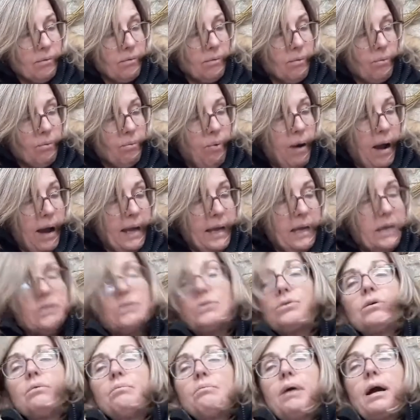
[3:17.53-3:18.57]
wired
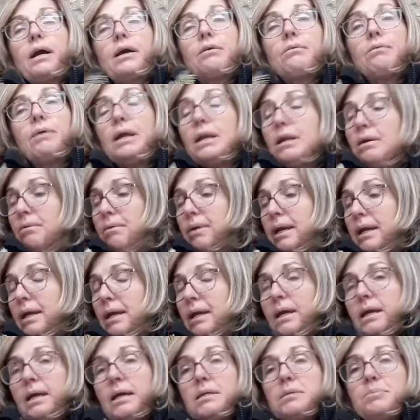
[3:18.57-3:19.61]
my
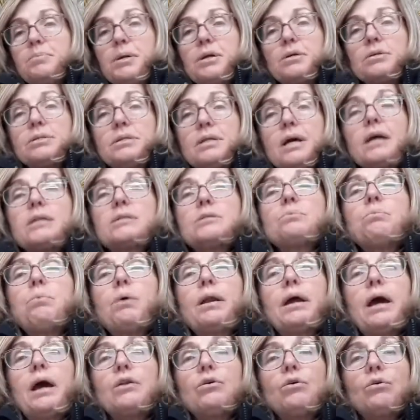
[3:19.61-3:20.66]
greenery is because that's what
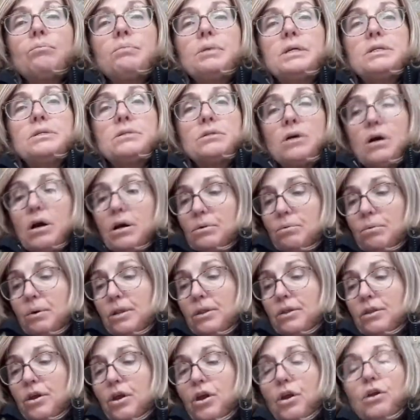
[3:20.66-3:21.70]
I normally start
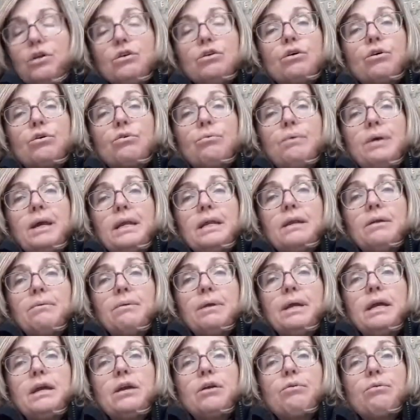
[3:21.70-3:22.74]
with. Your
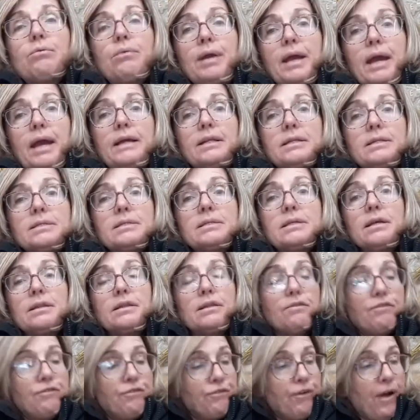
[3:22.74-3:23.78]
greenery creates the
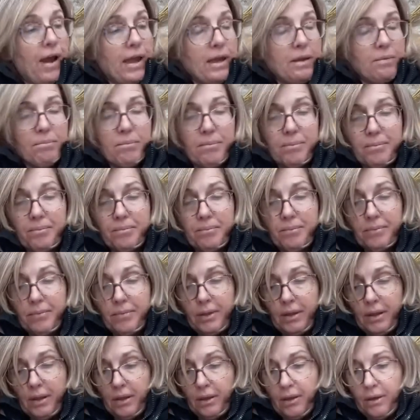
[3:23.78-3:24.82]
frame.
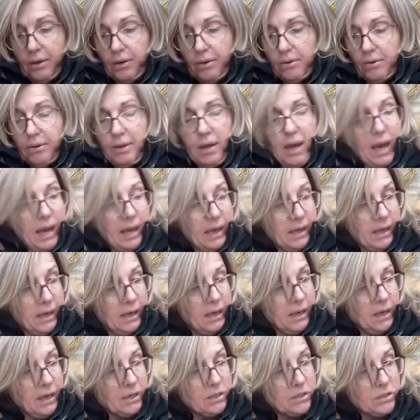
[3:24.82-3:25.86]
Okay,
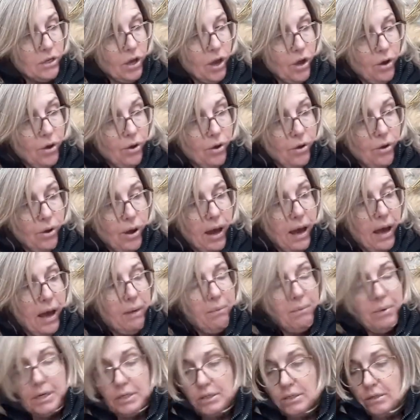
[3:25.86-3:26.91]
so I
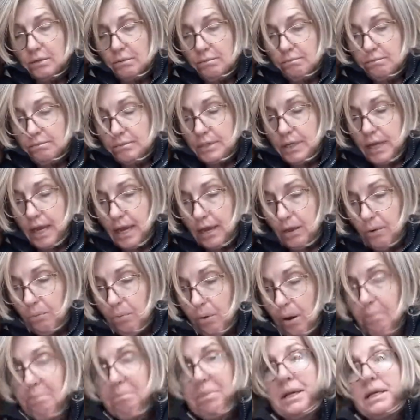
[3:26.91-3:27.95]
would take
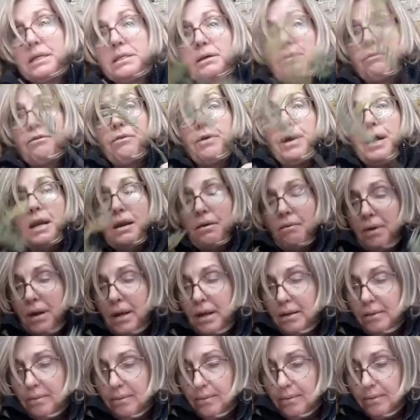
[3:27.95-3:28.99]
one piece of greenery
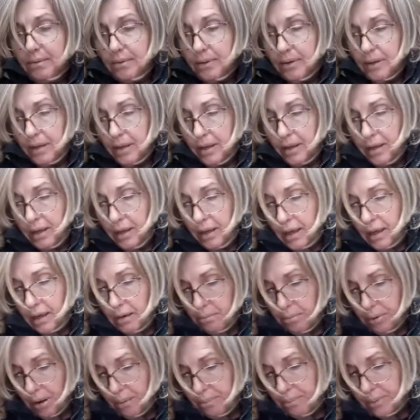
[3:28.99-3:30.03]
and
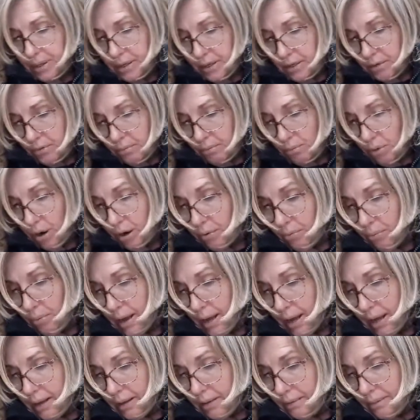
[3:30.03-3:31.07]
pop it in one way,